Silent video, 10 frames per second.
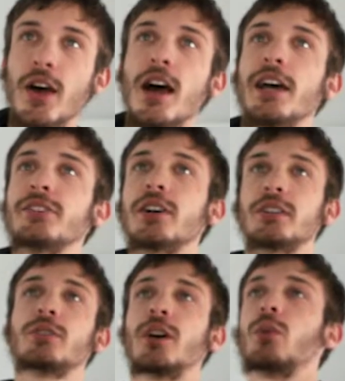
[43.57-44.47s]
I thought,
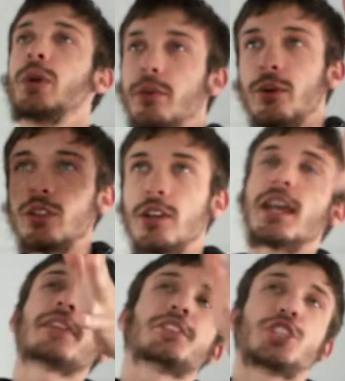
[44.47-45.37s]
you know, we will look
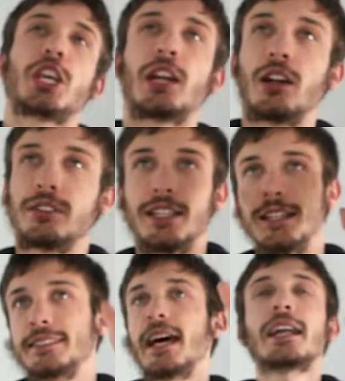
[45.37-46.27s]
at the channel, the
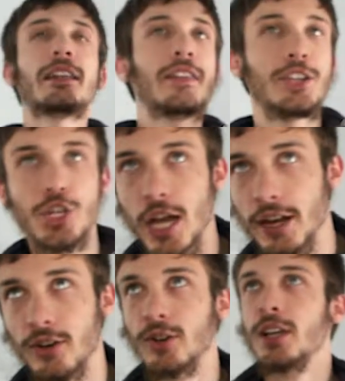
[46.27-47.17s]
design of the
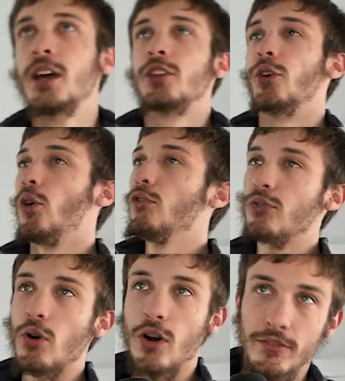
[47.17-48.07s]
channel, the
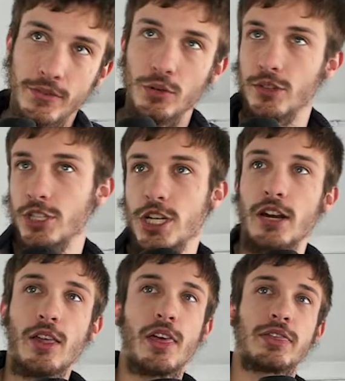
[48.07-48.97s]
overall view of the
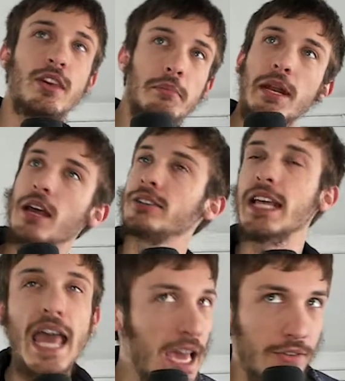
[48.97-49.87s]
channel, the thumbnails,
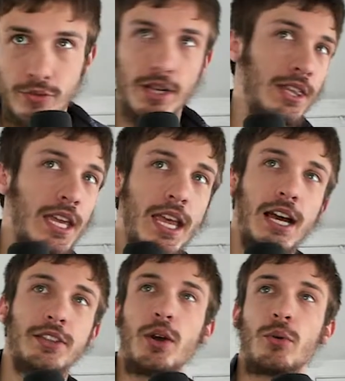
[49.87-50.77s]
everything. I
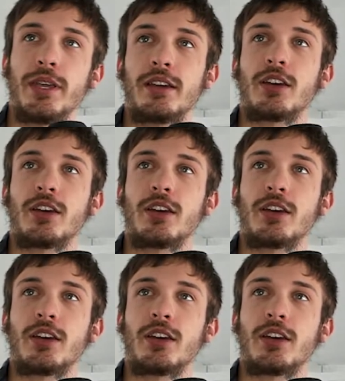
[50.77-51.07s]
thought we could